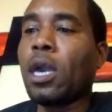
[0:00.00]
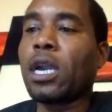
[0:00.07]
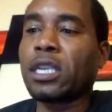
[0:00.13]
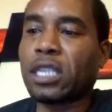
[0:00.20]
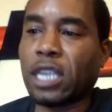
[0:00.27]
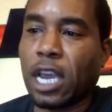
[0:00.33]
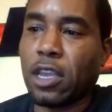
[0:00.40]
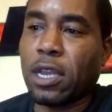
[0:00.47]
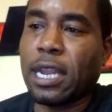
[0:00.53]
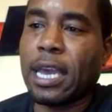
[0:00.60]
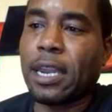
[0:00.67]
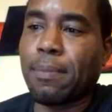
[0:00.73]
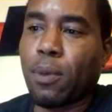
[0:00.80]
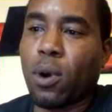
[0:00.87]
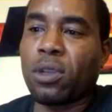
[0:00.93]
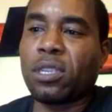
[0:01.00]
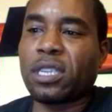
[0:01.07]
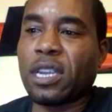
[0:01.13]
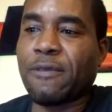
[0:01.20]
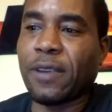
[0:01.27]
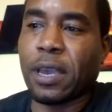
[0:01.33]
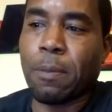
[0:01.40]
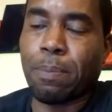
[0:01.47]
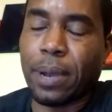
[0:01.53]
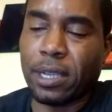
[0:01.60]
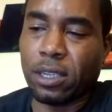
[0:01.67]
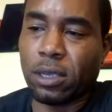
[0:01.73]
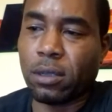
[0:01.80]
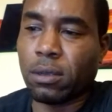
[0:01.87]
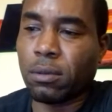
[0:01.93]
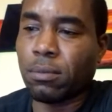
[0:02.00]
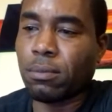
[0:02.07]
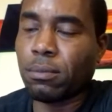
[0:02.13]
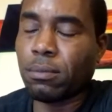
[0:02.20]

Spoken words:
Castano landed more significant punches,